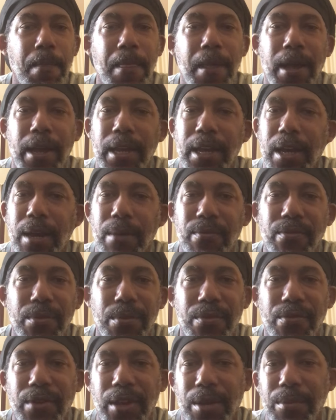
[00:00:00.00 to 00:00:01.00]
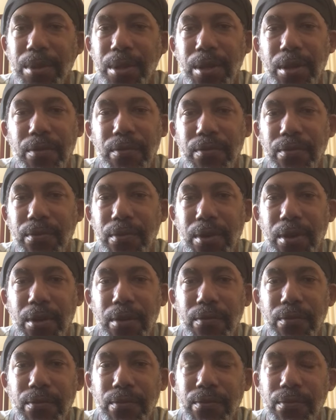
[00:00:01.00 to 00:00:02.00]
I come from a family
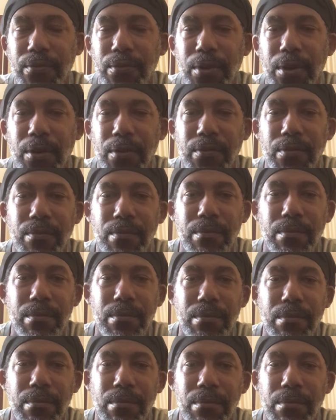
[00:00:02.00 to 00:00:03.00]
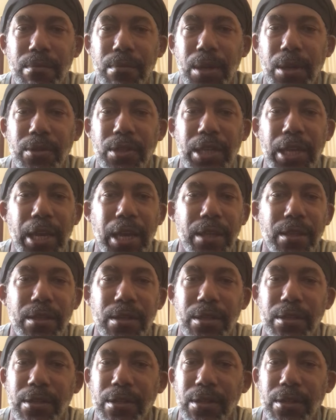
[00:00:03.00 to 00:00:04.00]
of multi
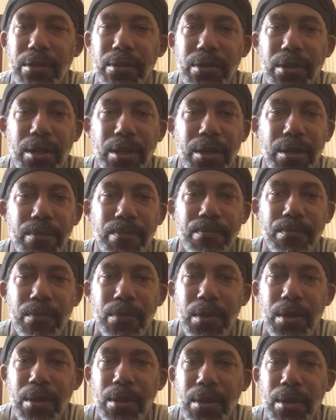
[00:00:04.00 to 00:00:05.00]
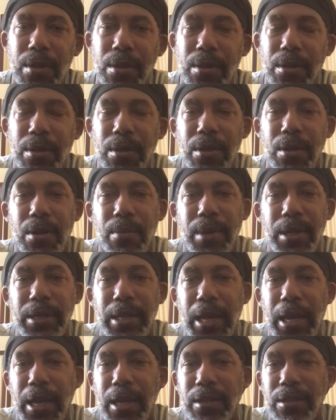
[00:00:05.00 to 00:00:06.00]
ethnicities. My
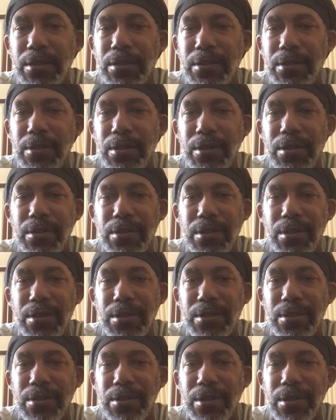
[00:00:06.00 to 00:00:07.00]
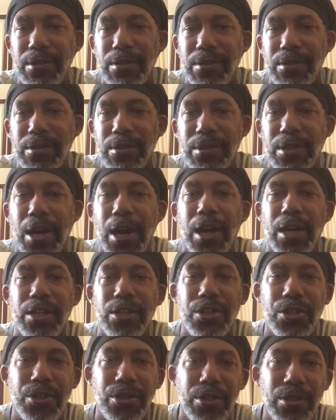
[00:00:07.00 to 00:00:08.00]
dad is
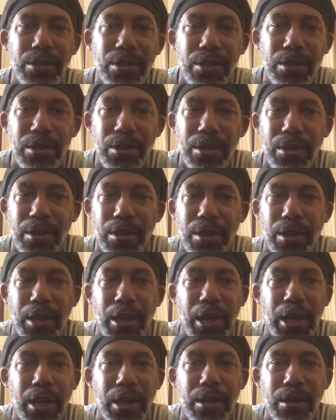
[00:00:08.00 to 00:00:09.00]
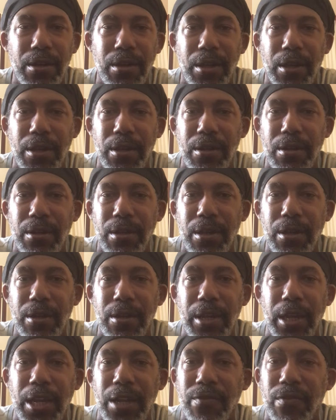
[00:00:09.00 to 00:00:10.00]
Scottish and
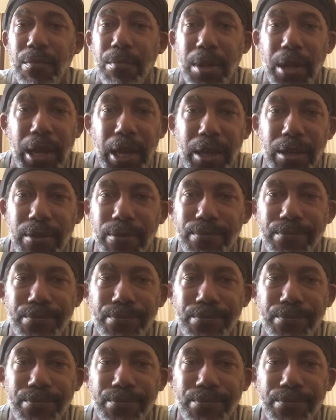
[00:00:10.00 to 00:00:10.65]
Native and Black.